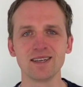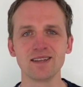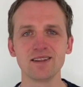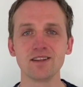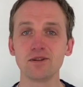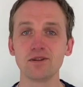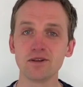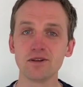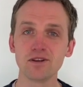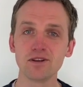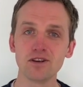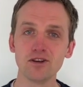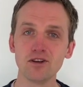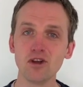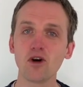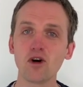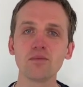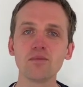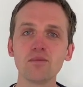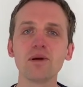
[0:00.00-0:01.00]
The
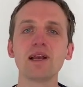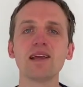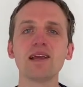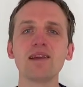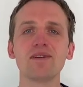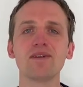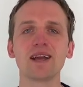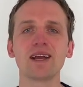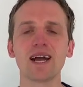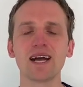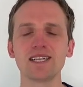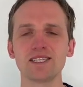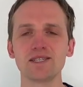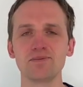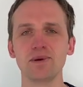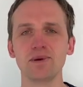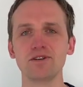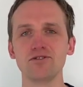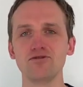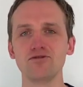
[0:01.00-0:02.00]
non believing
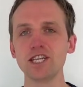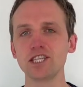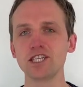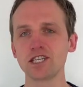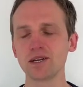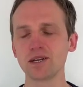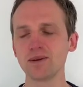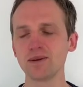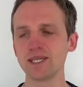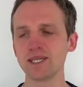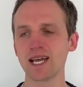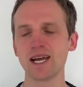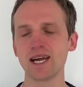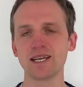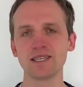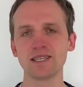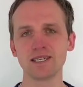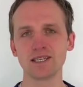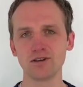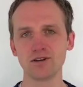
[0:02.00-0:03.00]
husband reached out his
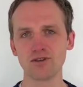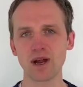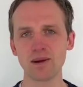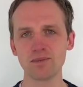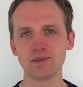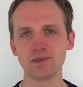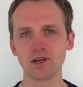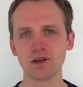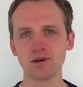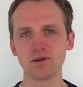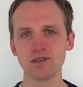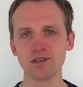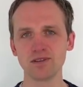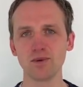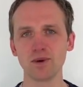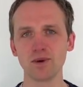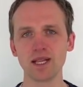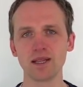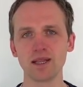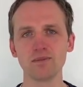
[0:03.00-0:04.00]
hand and grabbed hold of
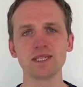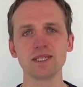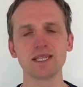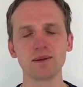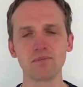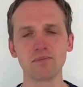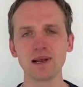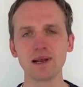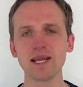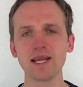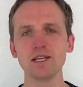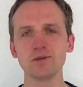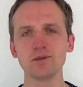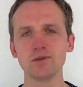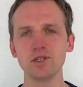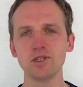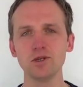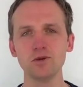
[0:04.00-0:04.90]
one of them and said, Please, would you